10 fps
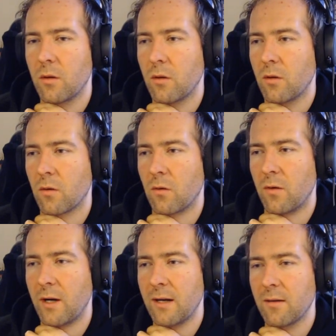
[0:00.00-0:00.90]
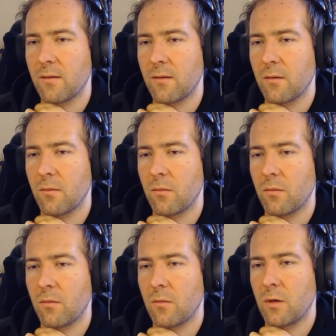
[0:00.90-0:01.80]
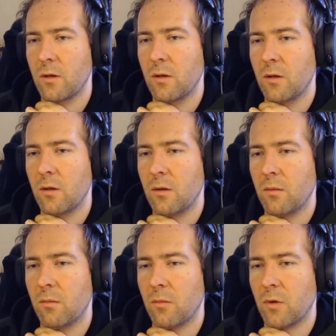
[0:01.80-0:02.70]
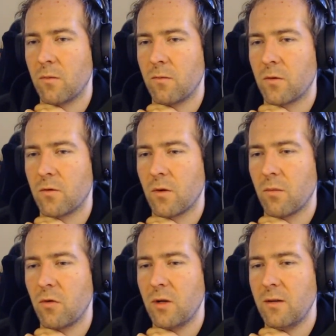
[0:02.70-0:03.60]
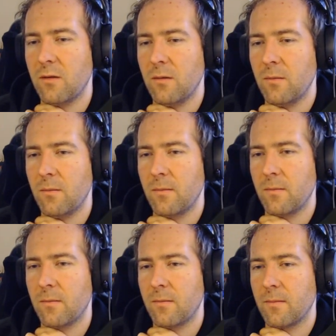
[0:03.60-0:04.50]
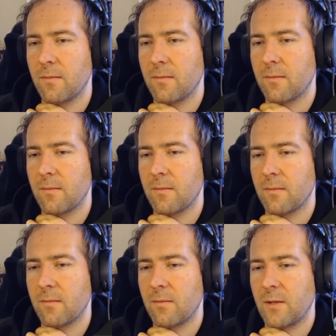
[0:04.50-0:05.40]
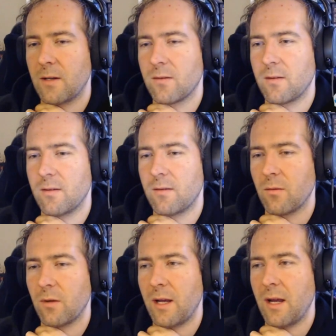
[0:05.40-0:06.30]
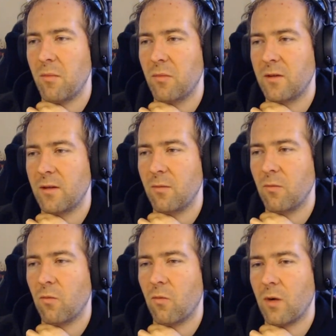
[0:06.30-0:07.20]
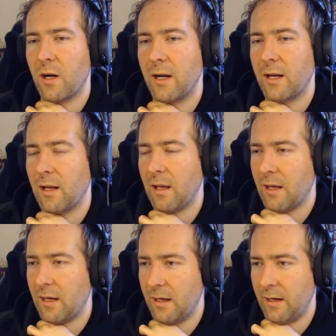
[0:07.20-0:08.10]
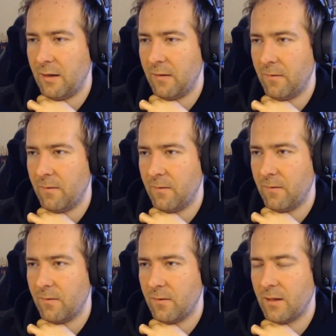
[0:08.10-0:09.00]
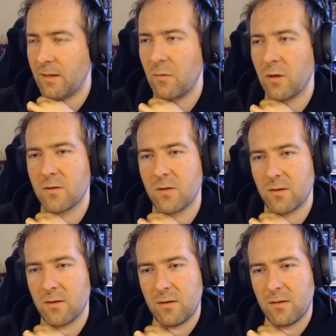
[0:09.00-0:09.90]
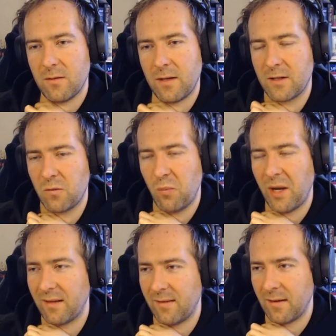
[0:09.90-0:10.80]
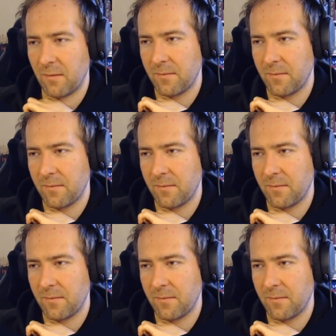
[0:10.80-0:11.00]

correct, but for some reason there's this empty white line that I'm not expecting.